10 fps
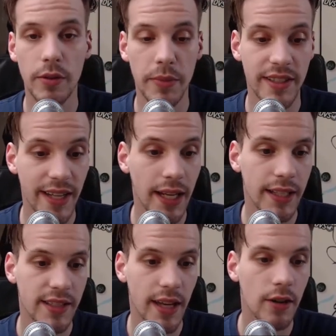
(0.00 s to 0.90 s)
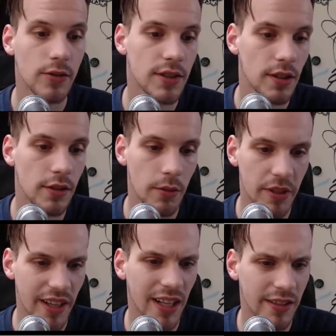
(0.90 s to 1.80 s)
the metallic sounds, the
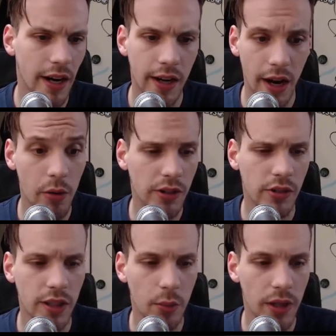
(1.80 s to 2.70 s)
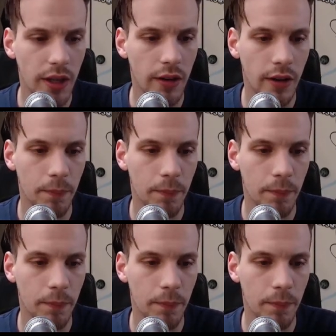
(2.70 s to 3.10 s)
metallic character that we